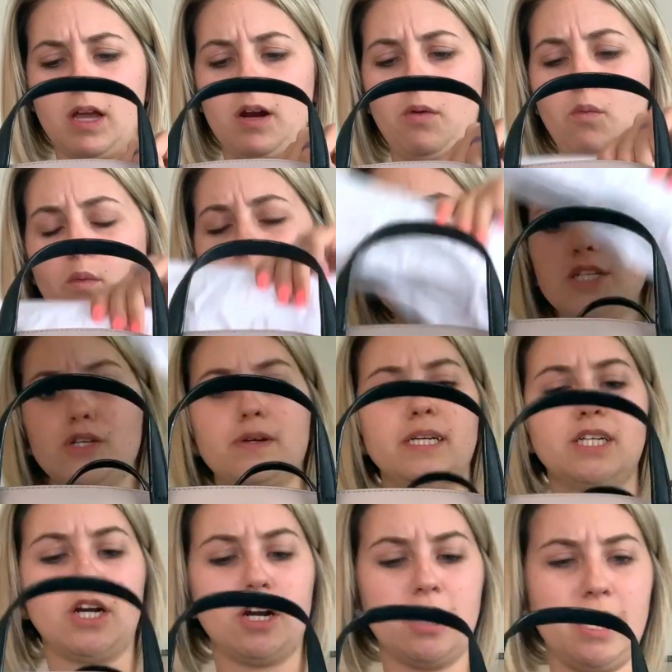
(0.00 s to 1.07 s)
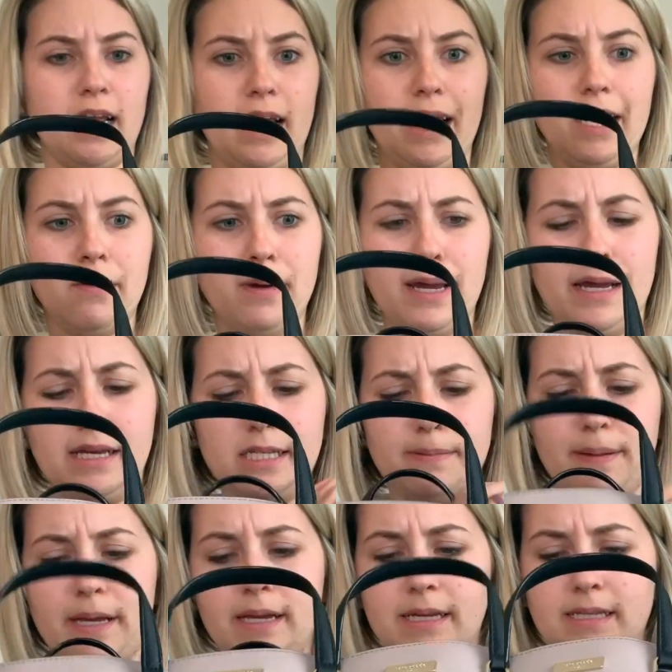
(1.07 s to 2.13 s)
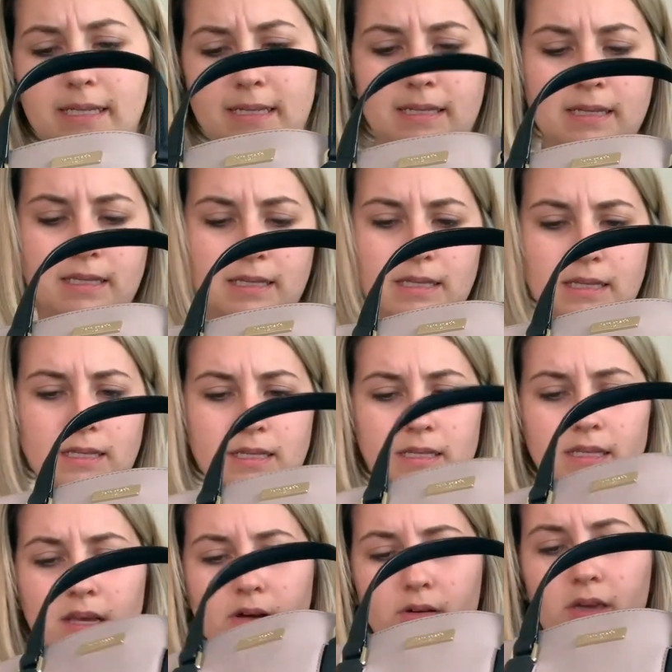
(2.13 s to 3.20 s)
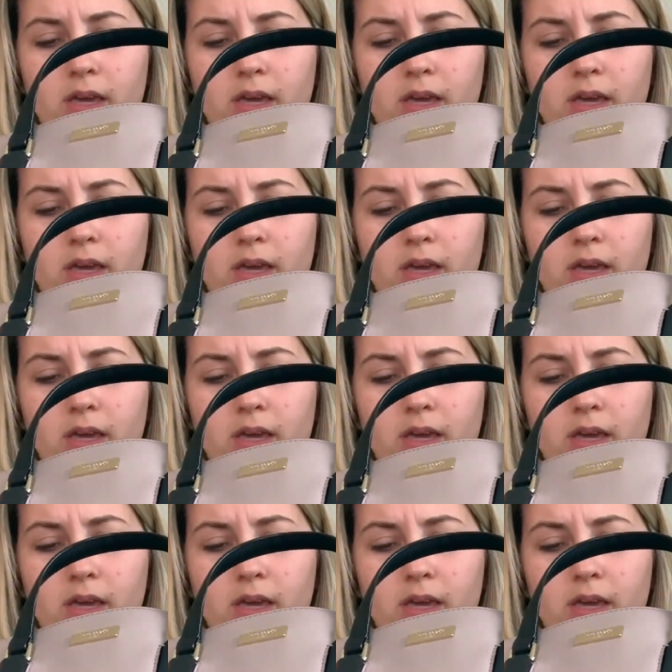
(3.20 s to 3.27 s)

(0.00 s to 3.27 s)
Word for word: gonna want to return it anyways because this is so